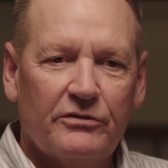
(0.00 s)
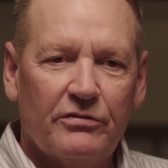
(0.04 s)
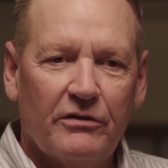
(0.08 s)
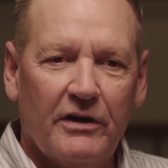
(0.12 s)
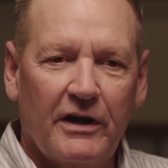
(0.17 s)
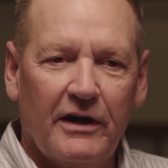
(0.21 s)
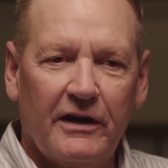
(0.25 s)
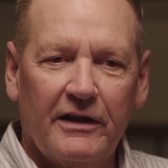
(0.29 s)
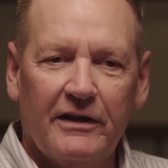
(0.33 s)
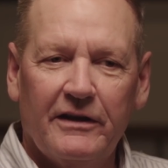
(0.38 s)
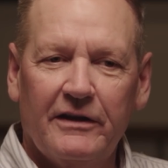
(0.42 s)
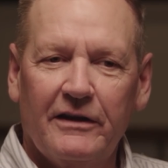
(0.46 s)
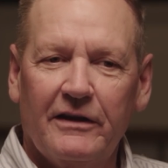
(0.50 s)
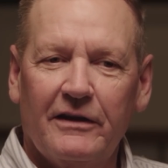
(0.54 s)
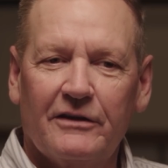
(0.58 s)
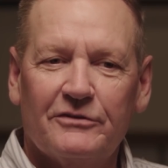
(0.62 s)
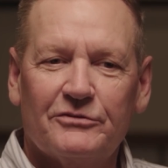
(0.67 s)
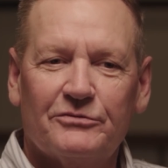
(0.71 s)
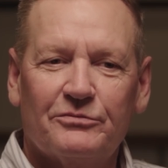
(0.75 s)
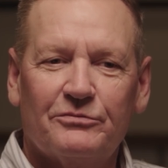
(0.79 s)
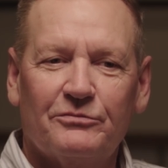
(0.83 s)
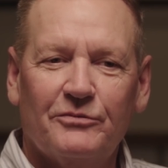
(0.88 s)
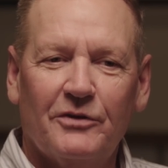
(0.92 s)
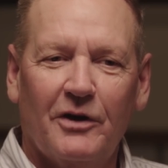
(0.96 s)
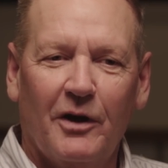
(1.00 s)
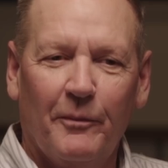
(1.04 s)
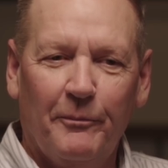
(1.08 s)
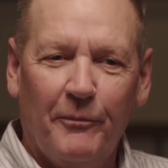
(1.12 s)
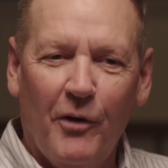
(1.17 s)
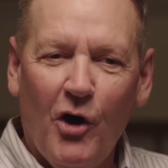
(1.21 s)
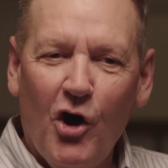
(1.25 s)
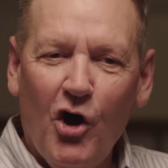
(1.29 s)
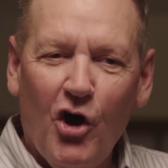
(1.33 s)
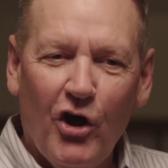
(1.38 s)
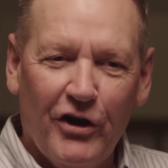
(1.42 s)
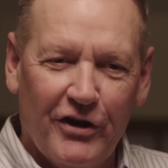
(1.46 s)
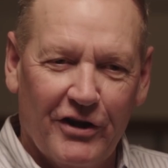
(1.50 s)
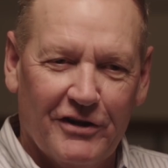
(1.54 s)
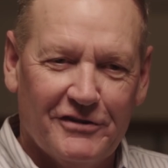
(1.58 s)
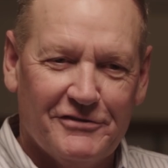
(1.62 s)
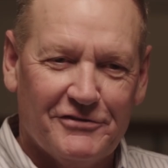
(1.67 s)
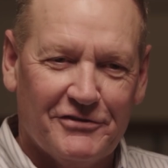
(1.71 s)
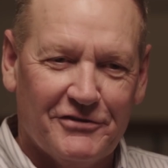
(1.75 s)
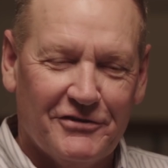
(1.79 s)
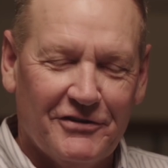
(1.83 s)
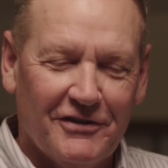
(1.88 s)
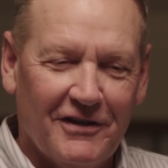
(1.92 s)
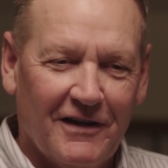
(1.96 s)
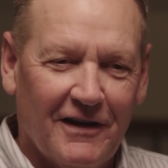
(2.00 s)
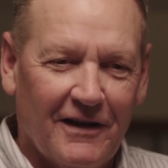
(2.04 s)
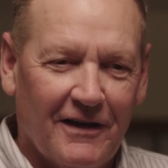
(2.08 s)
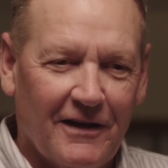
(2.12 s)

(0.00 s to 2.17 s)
training is upon us.